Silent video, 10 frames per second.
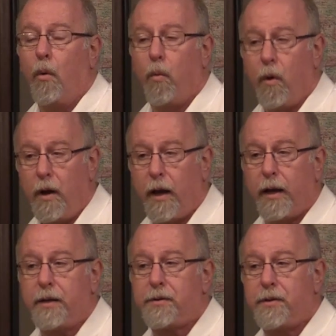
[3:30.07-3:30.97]

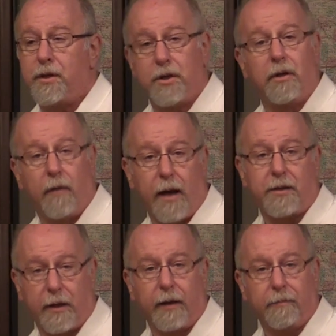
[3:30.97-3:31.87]
was the
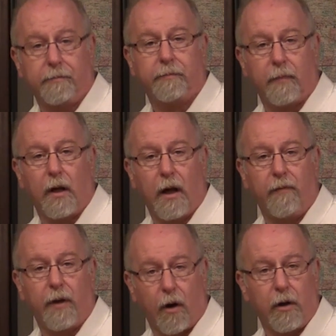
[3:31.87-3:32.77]
generosity
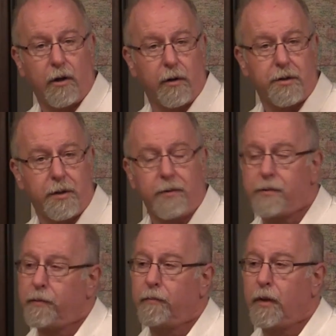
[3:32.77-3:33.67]
of the early
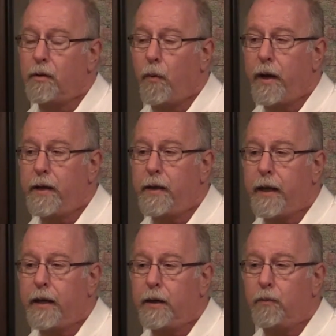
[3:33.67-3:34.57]
Christians, the way
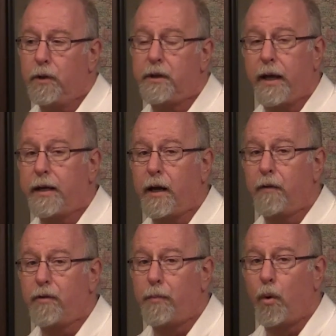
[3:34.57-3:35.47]
they would take care
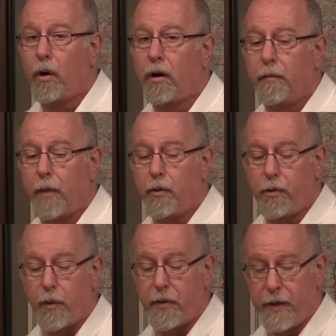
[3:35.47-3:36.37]
of the poor
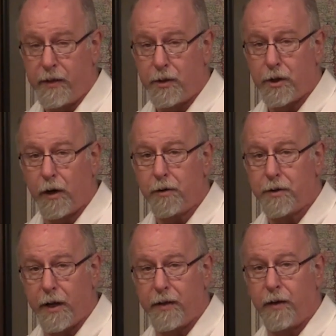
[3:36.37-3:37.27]
both within the
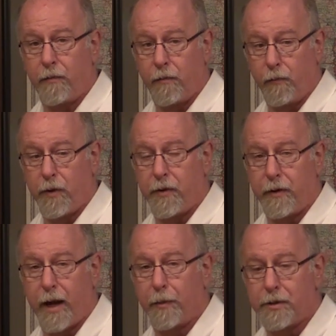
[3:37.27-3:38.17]
church and then with their
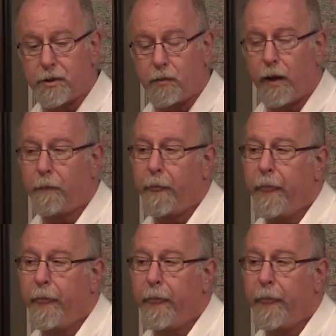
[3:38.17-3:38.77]
neighbors as well.